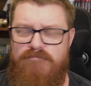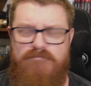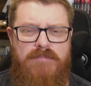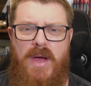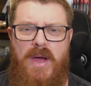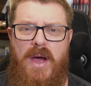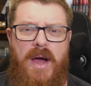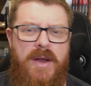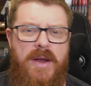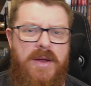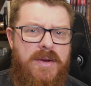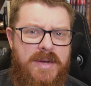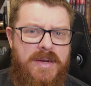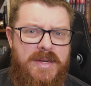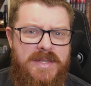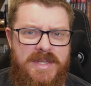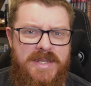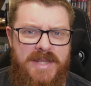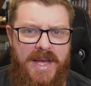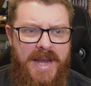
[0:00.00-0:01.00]
I don't
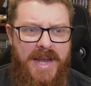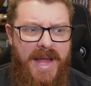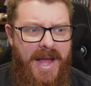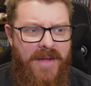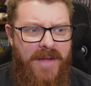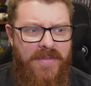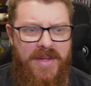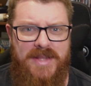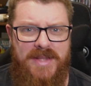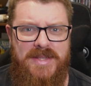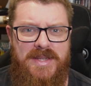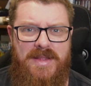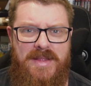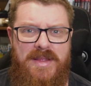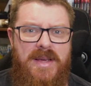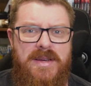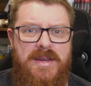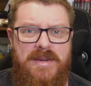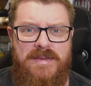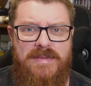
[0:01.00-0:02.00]
understand how that's a
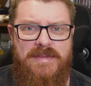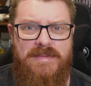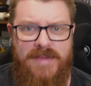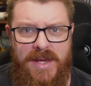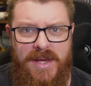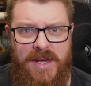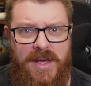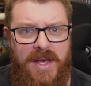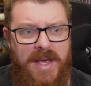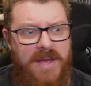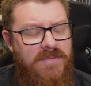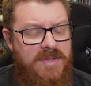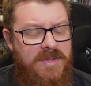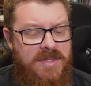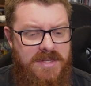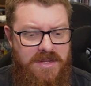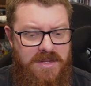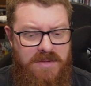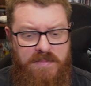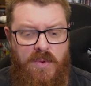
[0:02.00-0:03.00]
thing, even
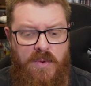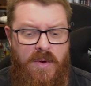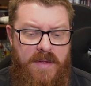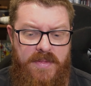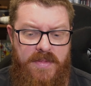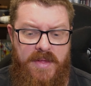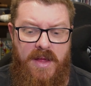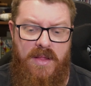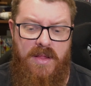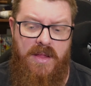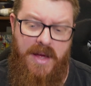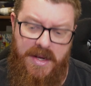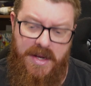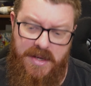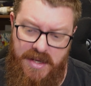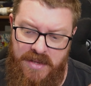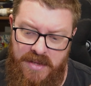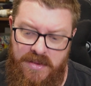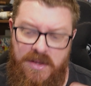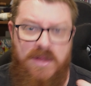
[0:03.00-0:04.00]
to the point that,
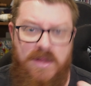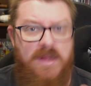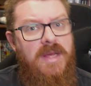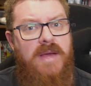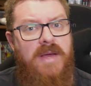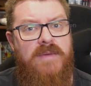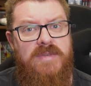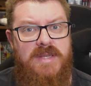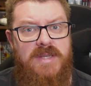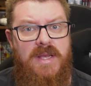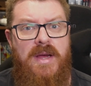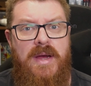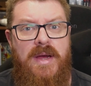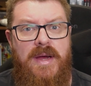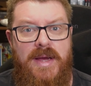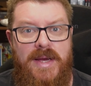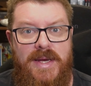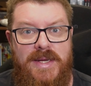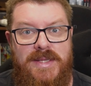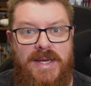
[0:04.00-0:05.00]
like, in the lifts,
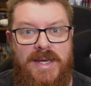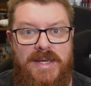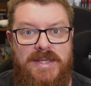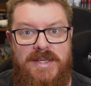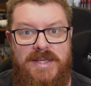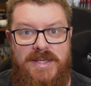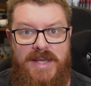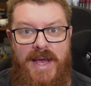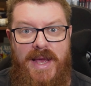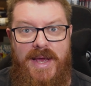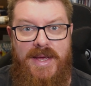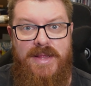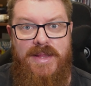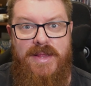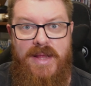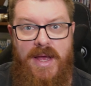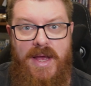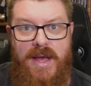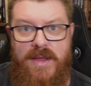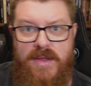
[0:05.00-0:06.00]
it does say in
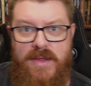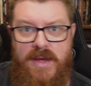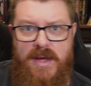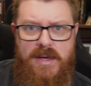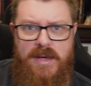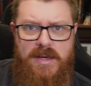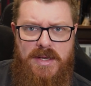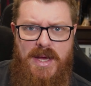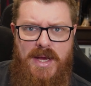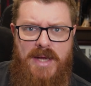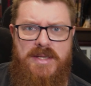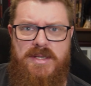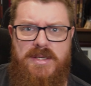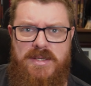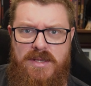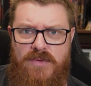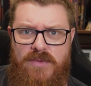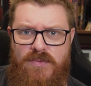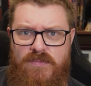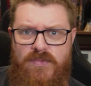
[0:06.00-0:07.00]
there that catch
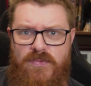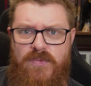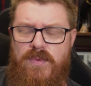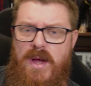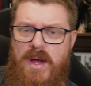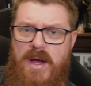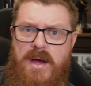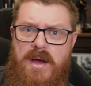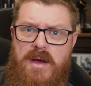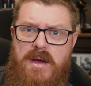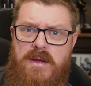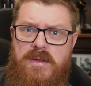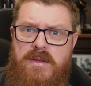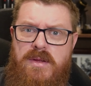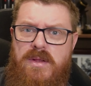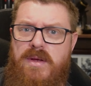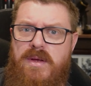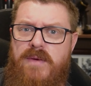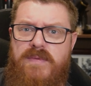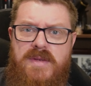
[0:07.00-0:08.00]
the
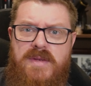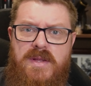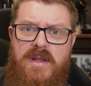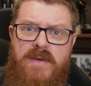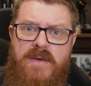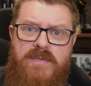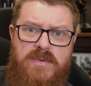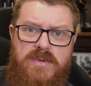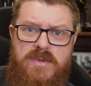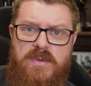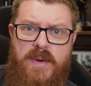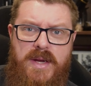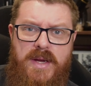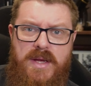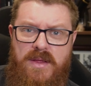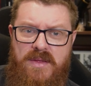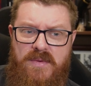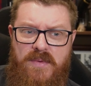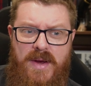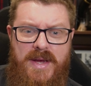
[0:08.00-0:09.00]
lift to level
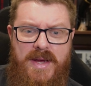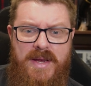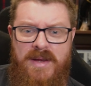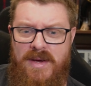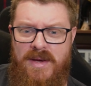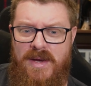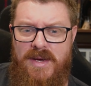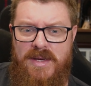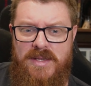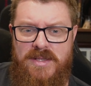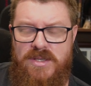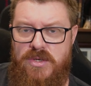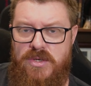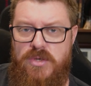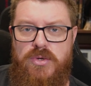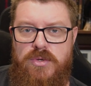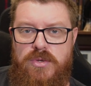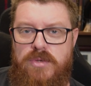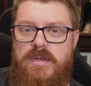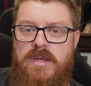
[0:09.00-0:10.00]
23 to
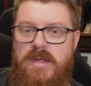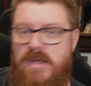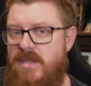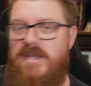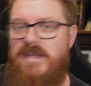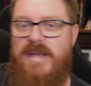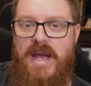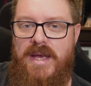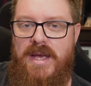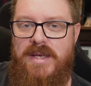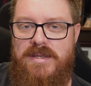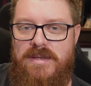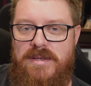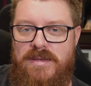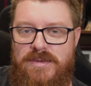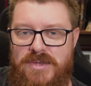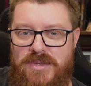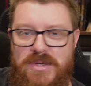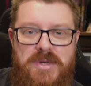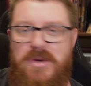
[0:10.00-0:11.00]
use the stairs
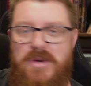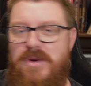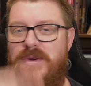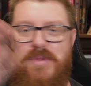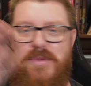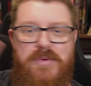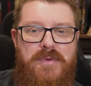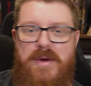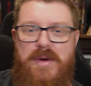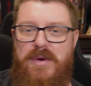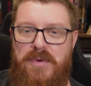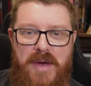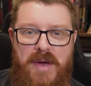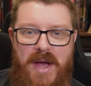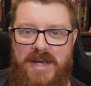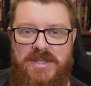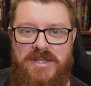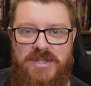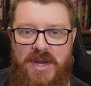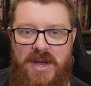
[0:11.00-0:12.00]
to go to the
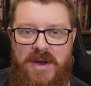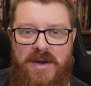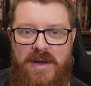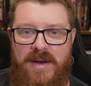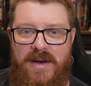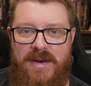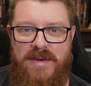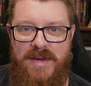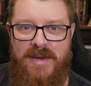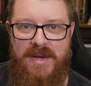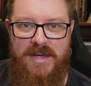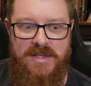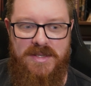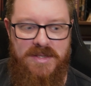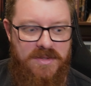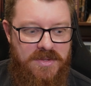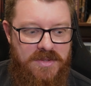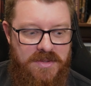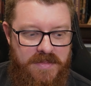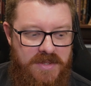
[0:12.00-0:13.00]
recreation area.
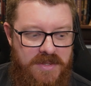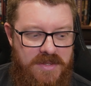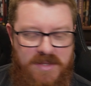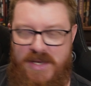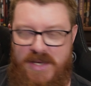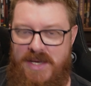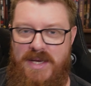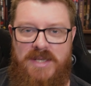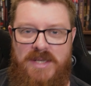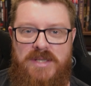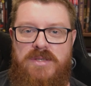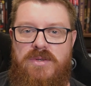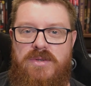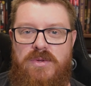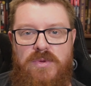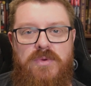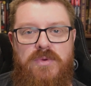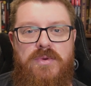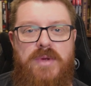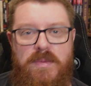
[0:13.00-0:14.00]
So it's almost like
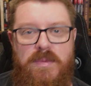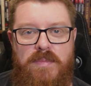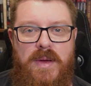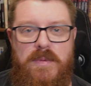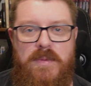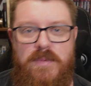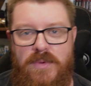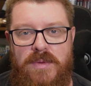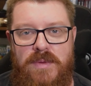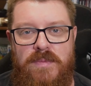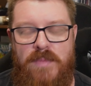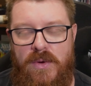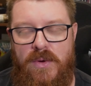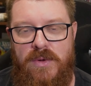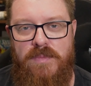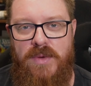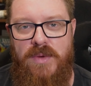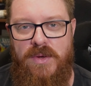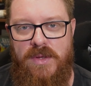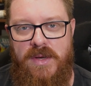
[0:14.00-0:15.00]
excluding people with
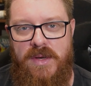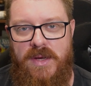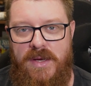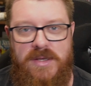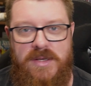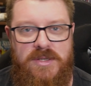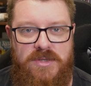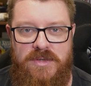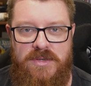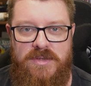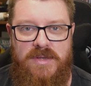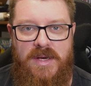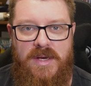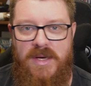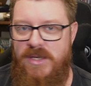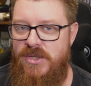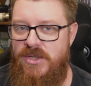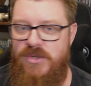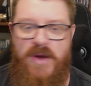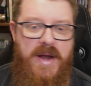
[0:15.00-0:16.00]
mobility issues
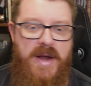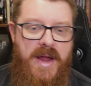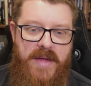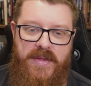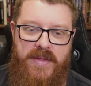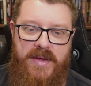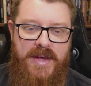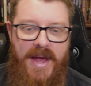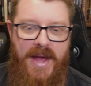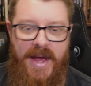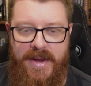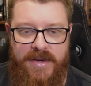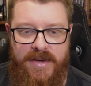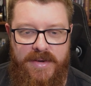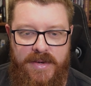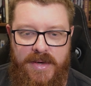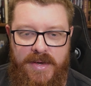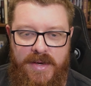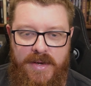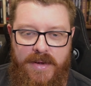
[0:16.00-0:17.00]
straight out the gate.
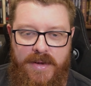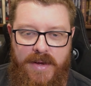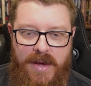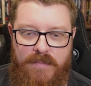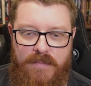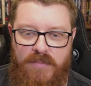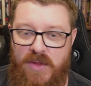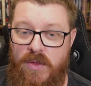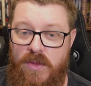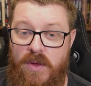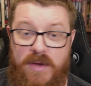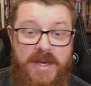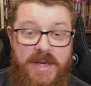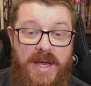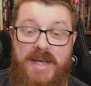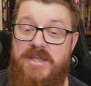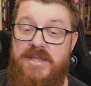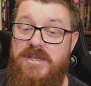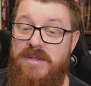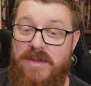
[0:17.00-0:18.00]
The
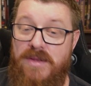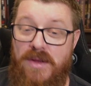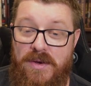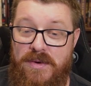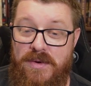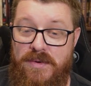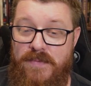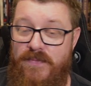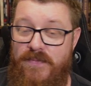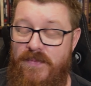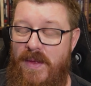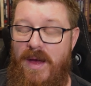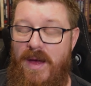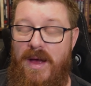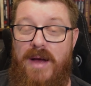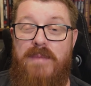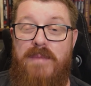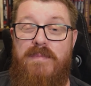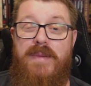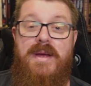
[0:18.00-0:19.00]
location, though,
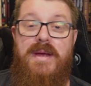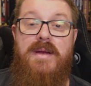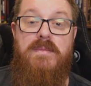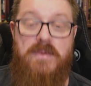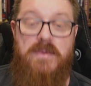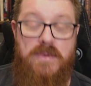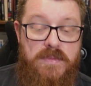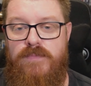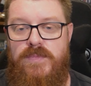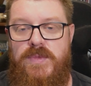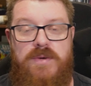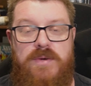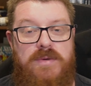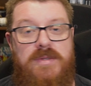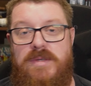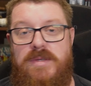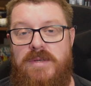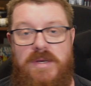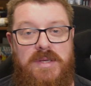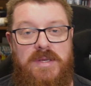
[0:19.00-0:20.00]
unbeatable. You're in
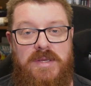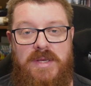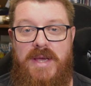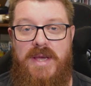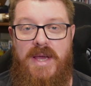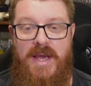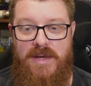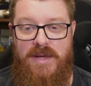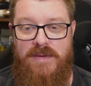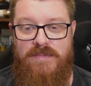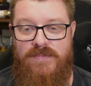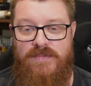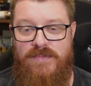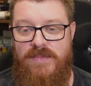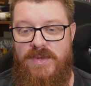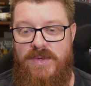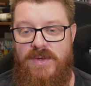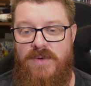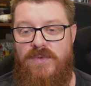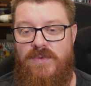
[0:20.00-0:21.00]
Circular Quay.
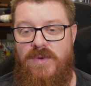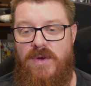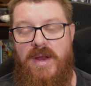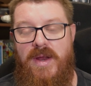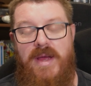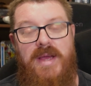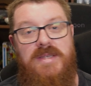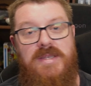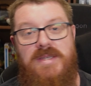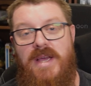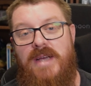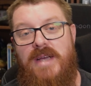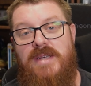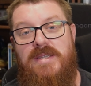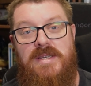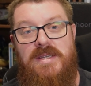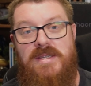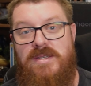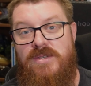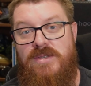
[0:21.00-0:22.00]
You've got easy
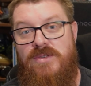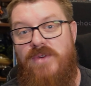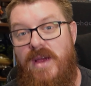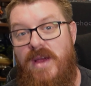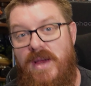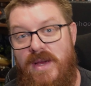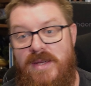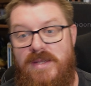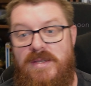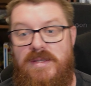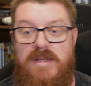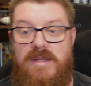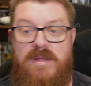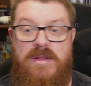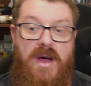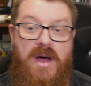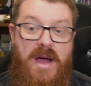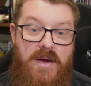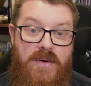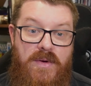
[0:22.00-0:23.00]
access to trains,
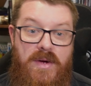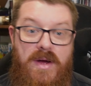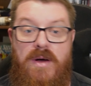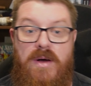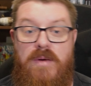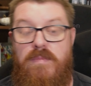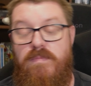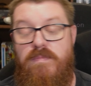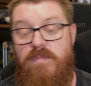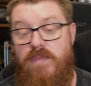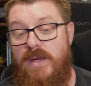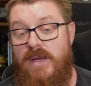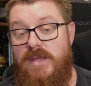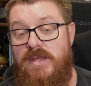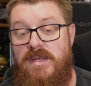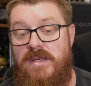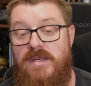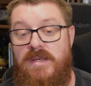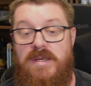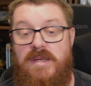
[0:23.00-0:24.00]
light rail,
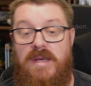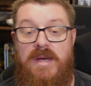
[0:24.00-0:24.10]
buses.